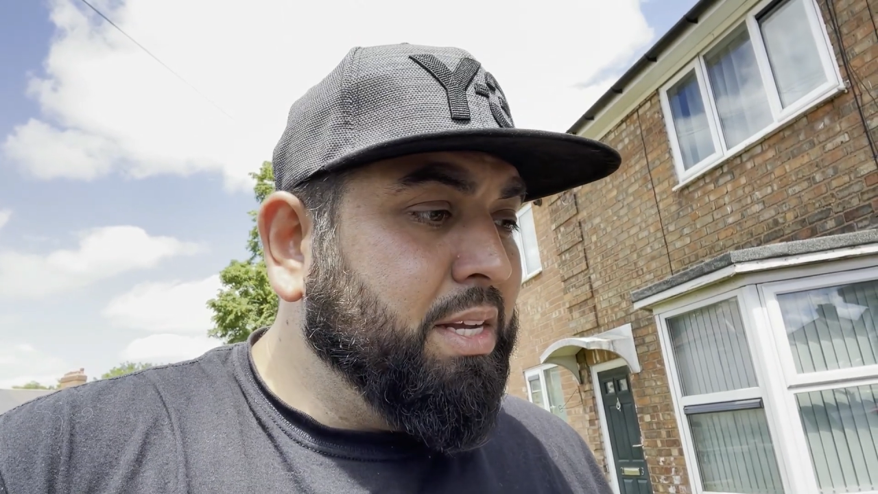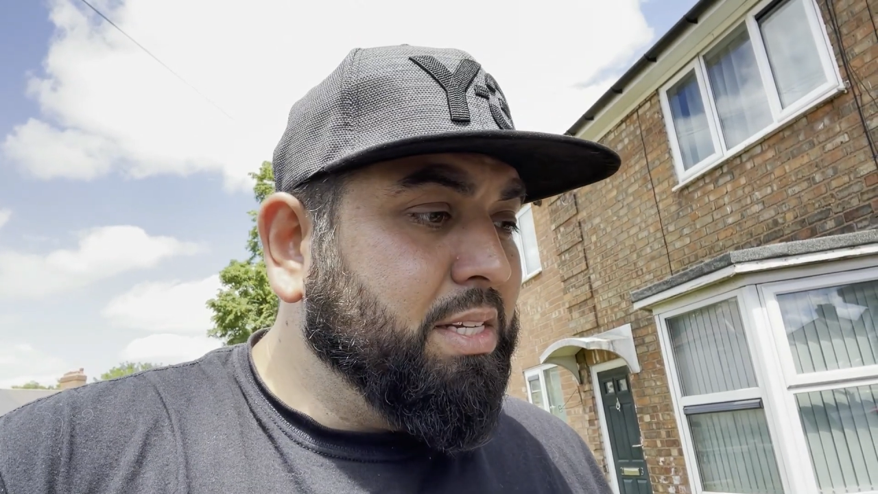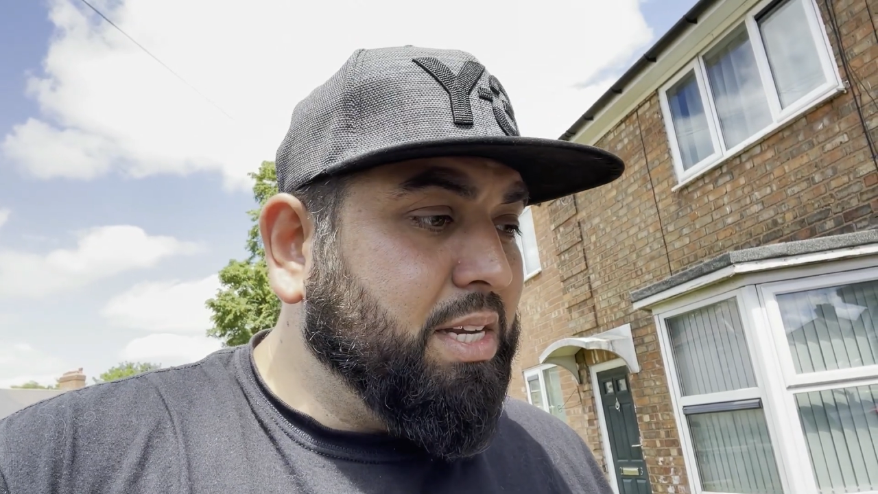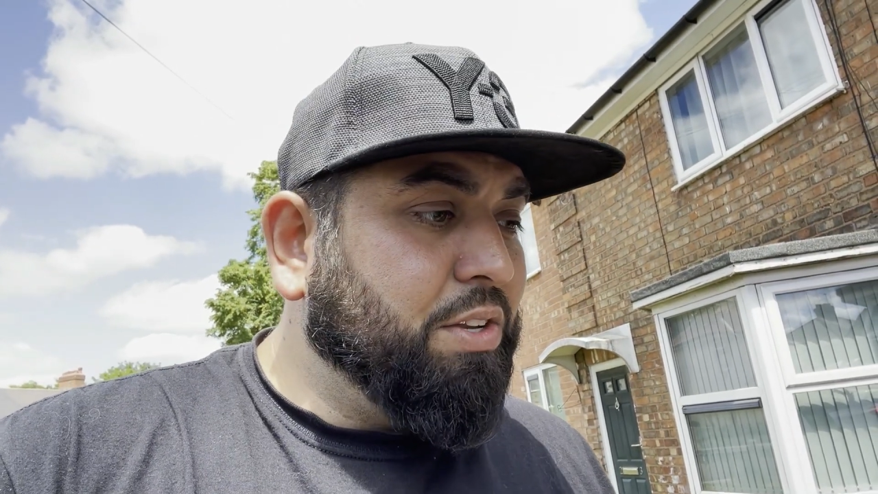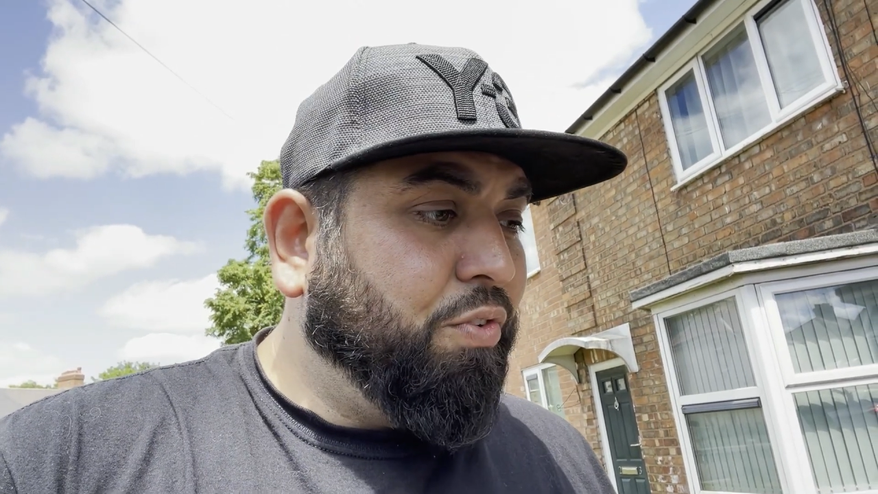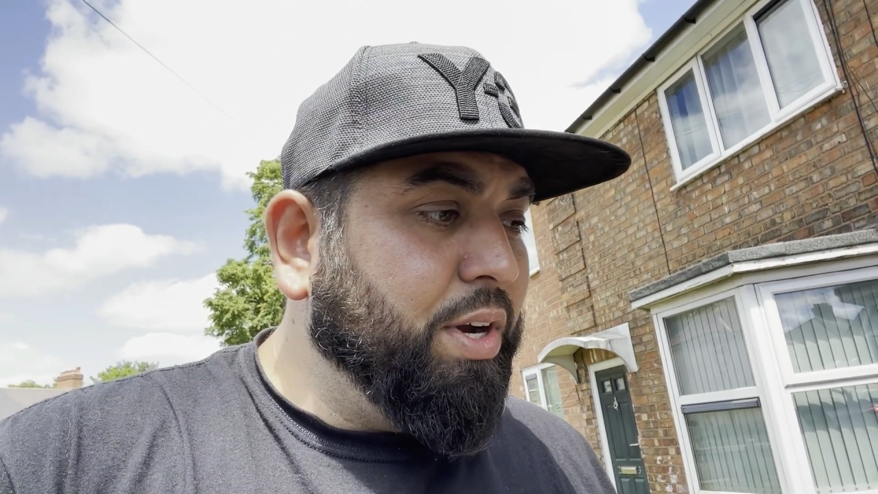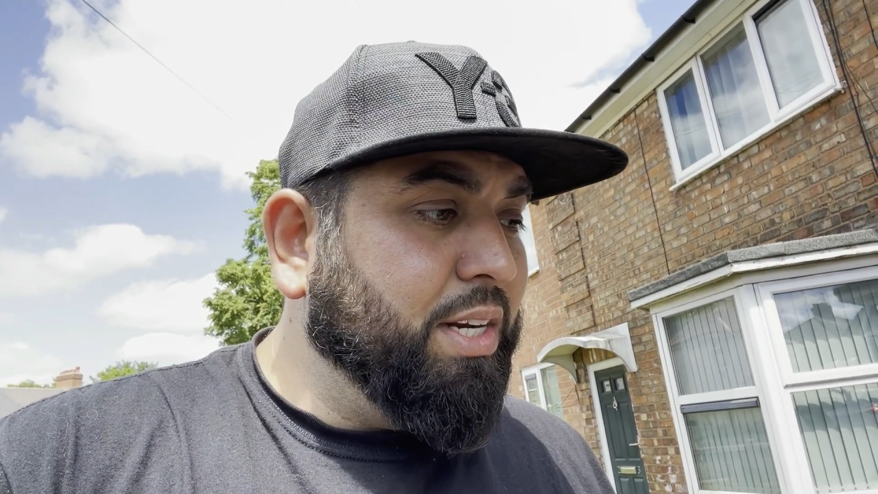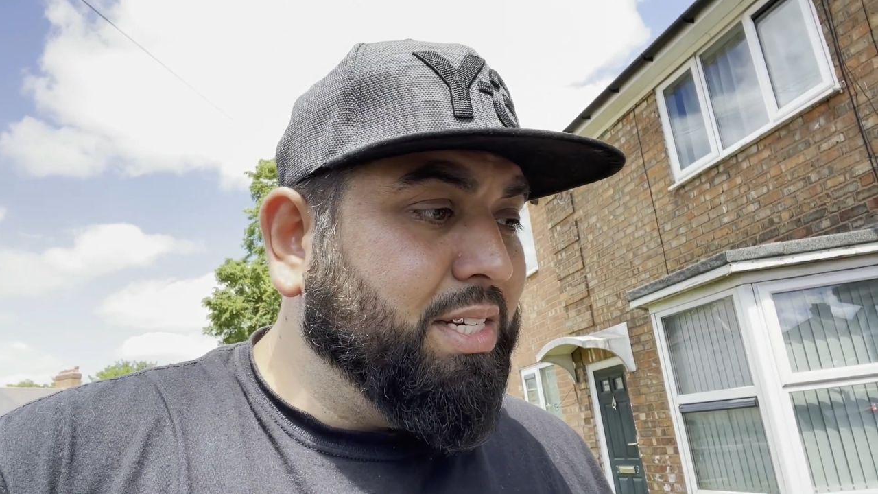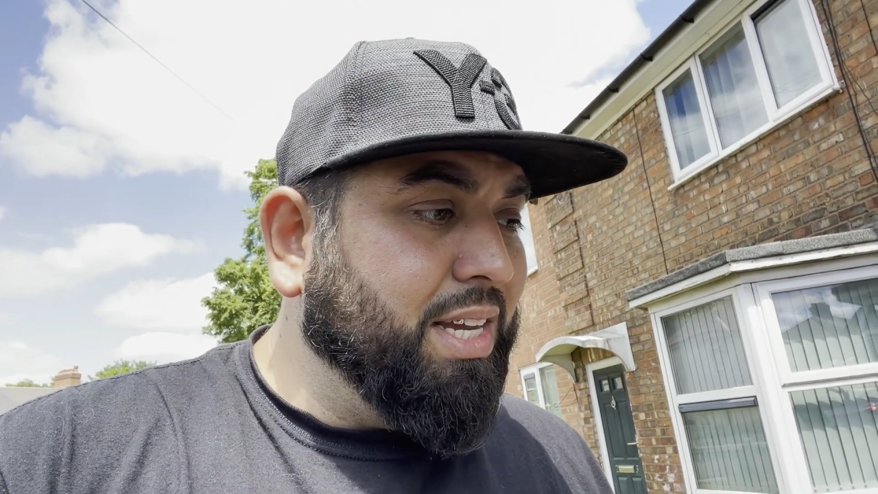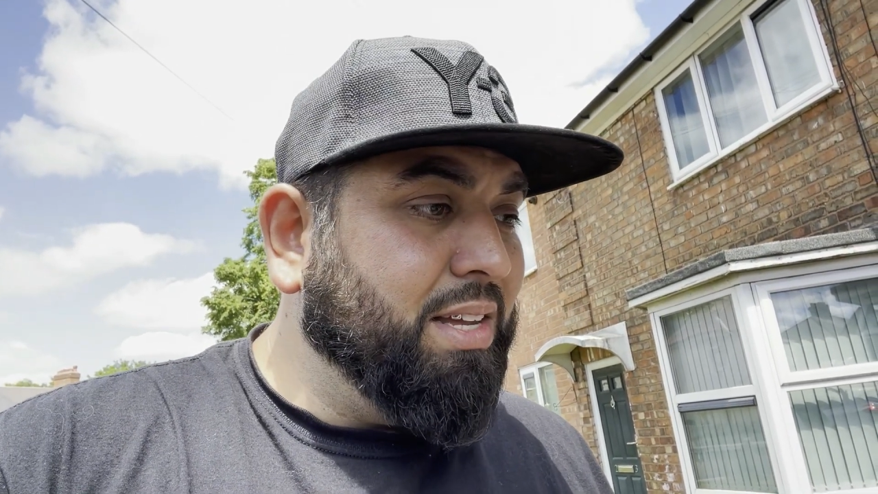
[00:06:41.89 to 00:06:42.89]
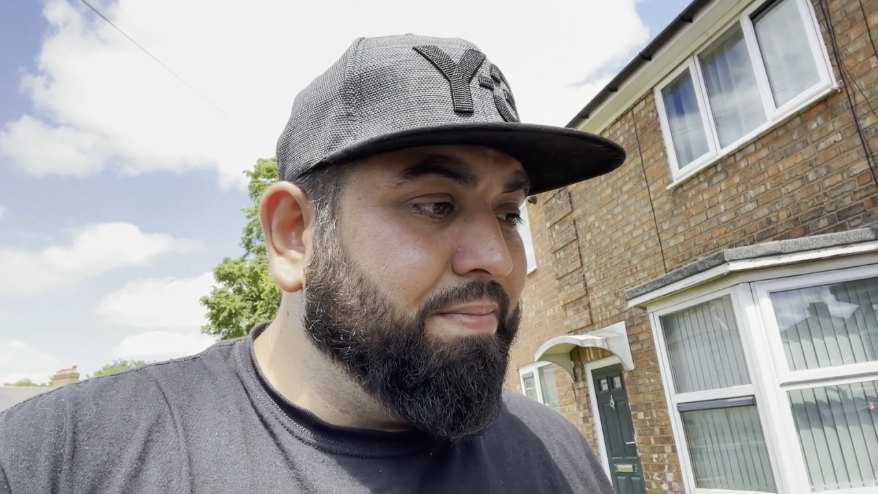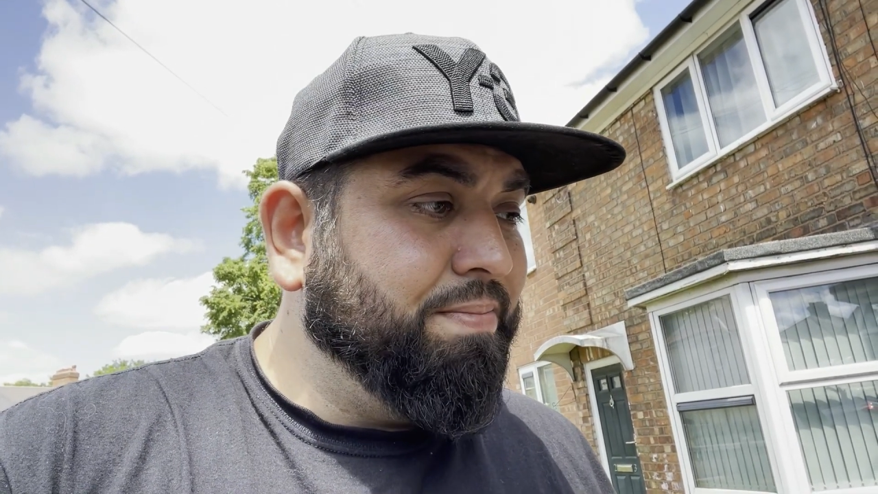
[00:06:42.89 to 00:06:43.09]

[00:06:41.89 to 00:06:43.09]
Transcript: 640D